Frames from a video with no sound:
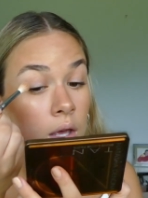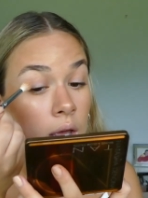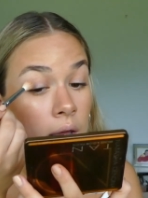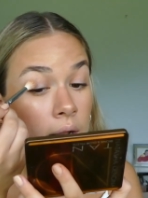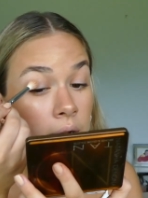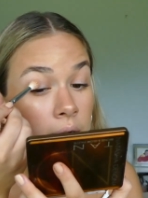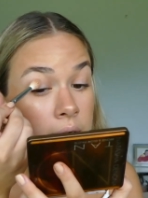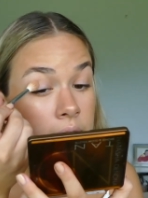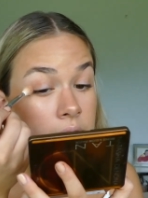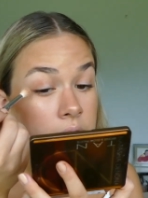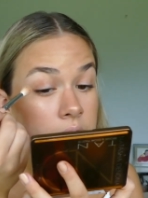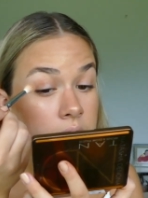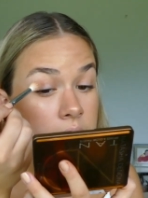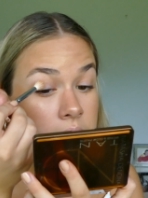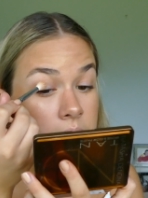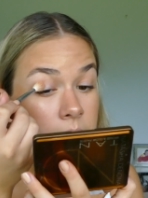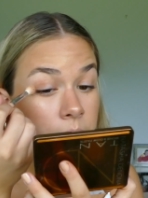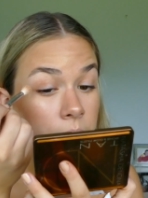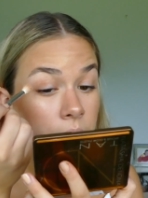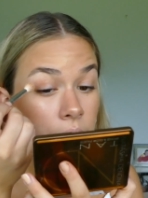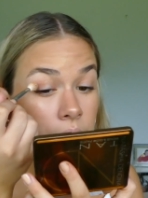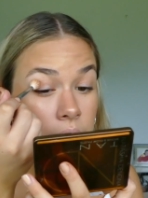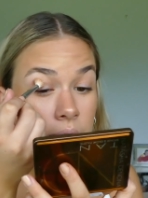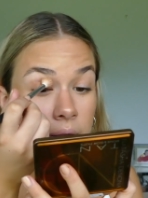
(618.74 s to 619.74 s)
and I just
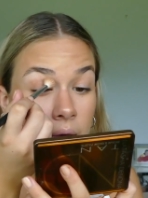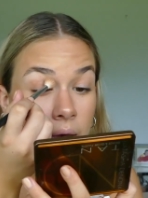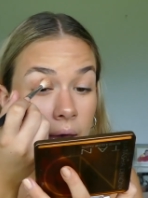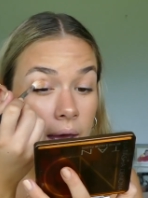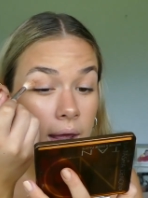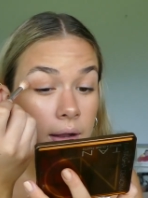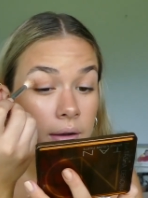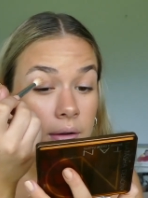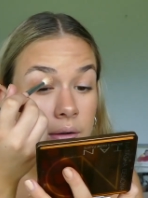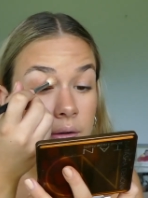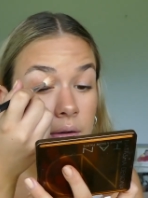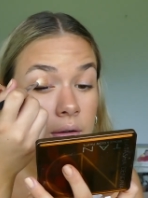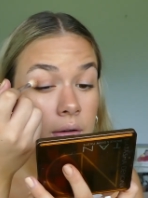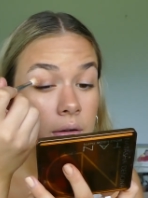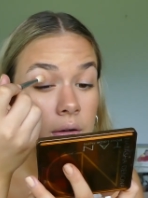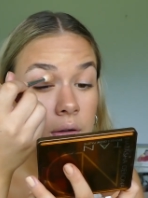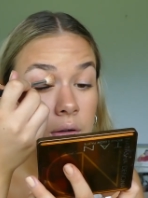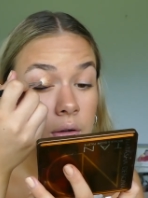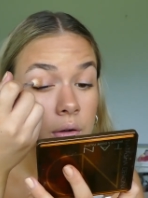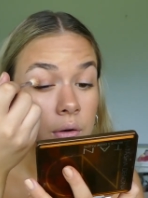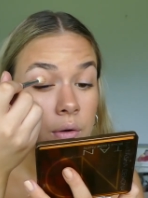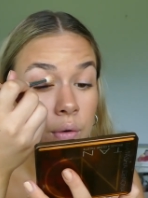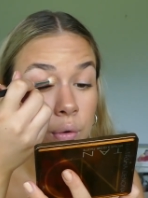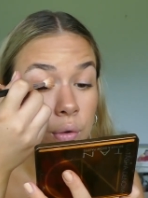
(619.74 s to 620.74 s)
put that
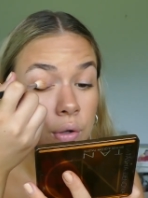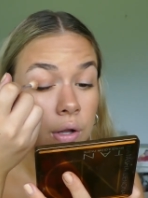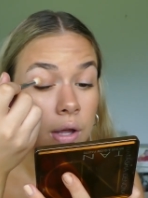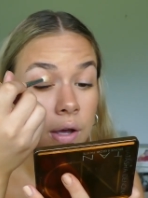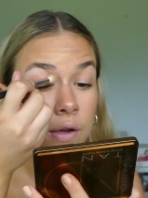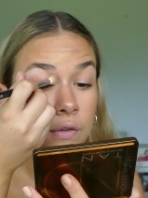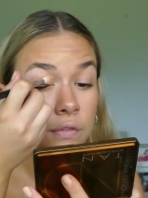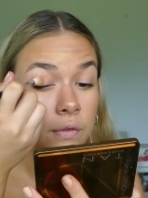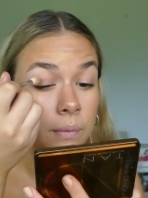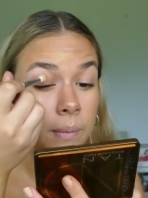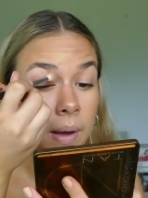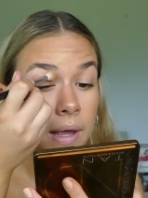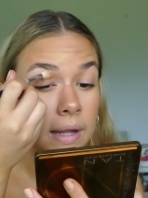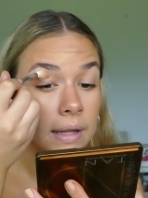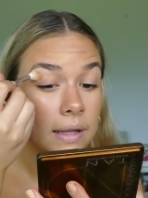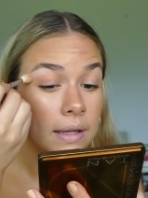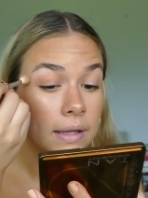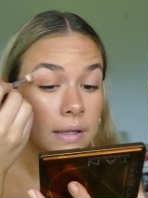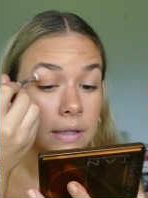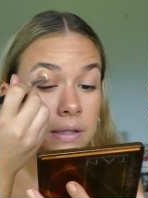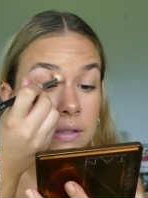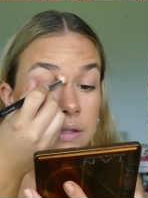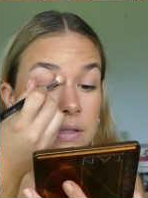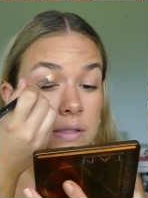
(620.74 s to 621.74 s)
all over my
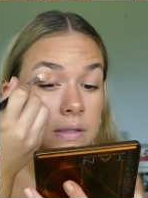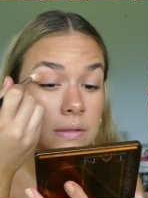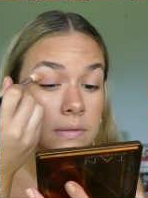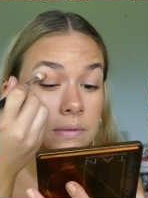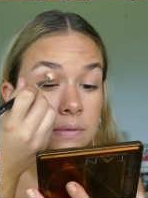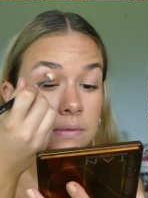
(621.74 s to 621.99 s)
lid.